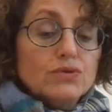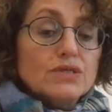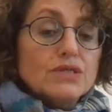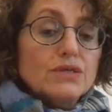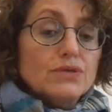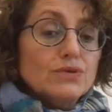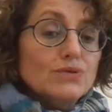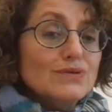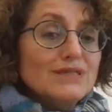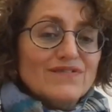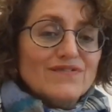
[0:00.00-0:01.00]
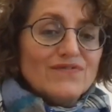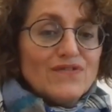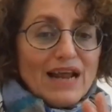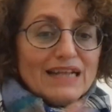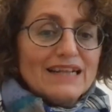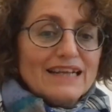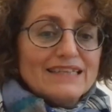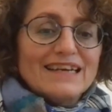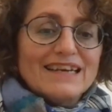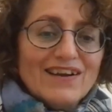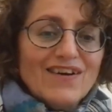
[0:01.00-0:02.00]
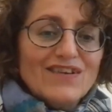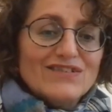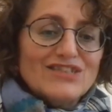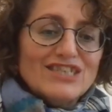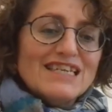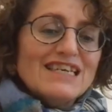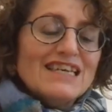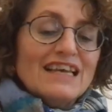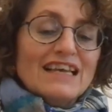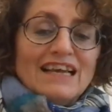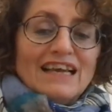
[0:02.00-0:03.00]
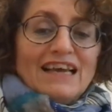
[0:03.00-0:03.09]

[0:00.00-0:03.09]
use the user-friendly technology,